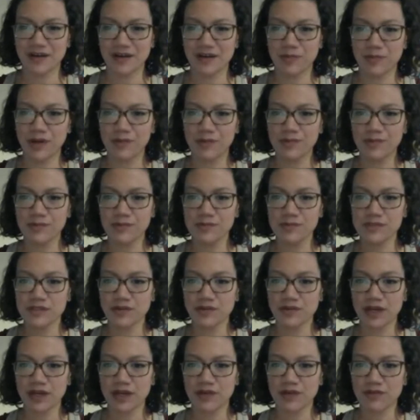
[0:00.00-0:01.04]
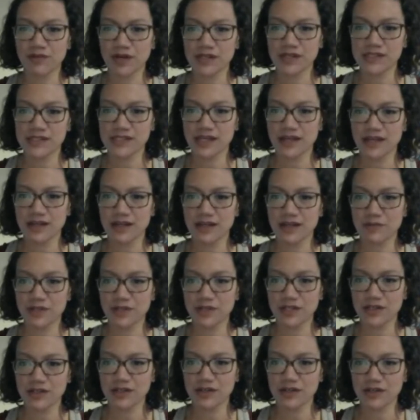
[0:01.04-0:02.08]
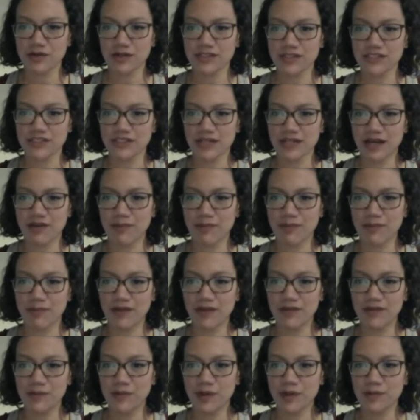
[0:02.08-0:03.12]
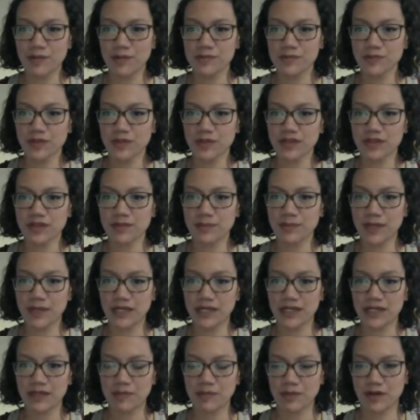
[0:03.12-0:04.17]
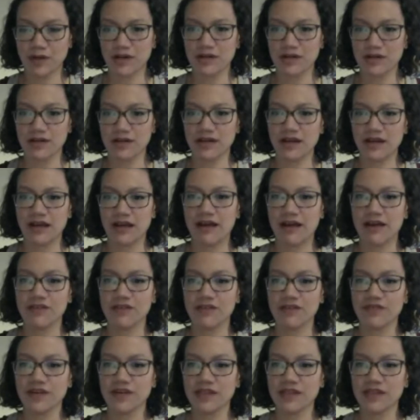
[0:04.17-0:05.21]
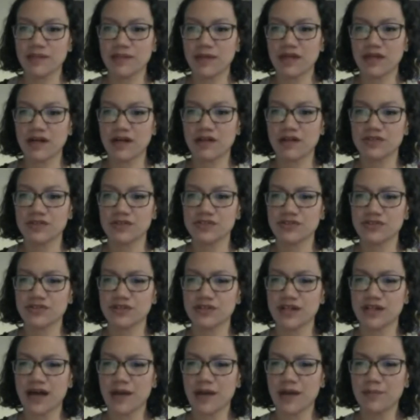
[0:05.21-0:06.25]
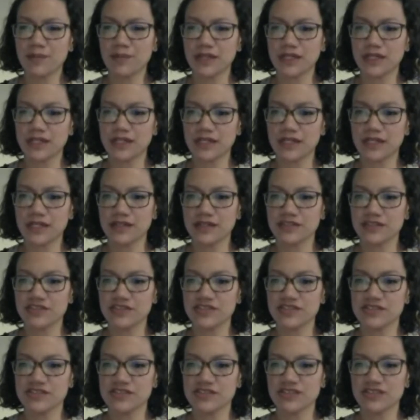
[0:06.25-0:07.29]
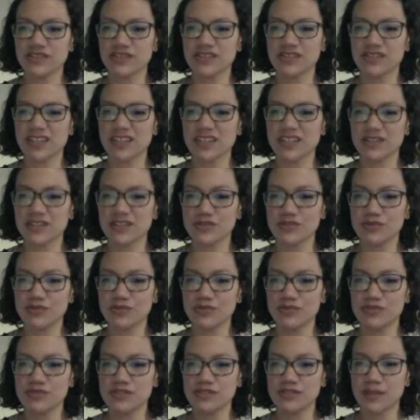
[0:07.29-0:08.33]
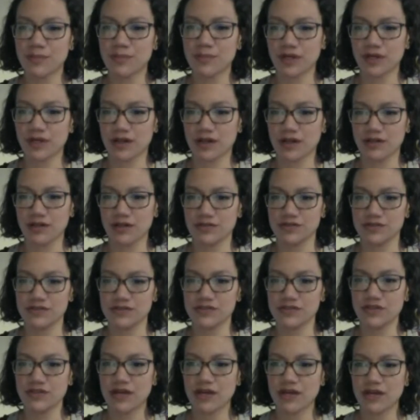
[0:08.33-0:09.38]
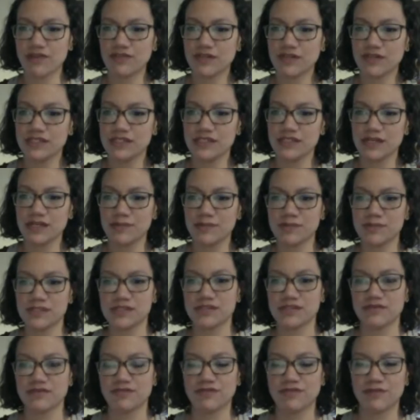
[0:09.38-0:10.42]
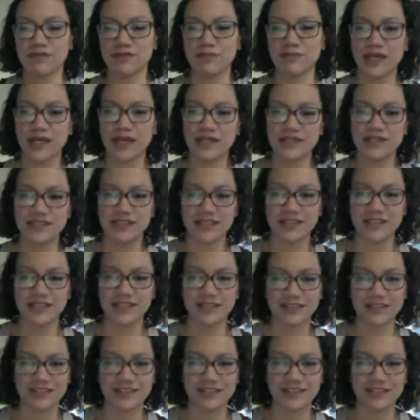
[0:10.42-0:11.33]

Problems, okay, Roxanne, I'm reading your question now. I'm having problems with the painting part. I find that my colors are not blending and it just looks like two separate colors. Do you have any tips for painting?